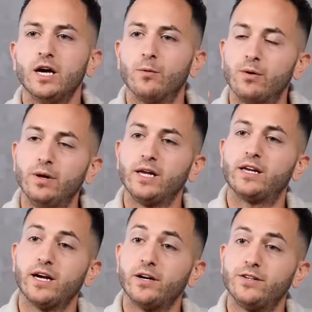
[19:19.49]
and we really
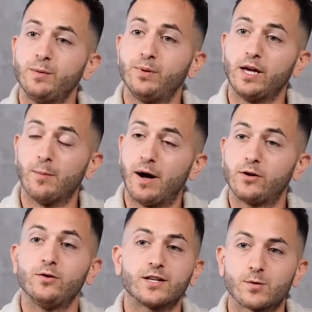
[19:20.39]
care deeply about
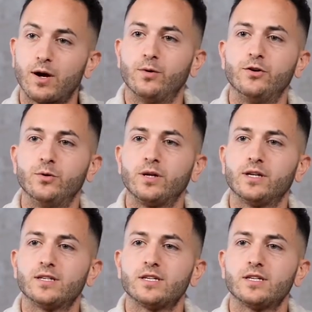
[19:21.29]
you. That's why we're doing this.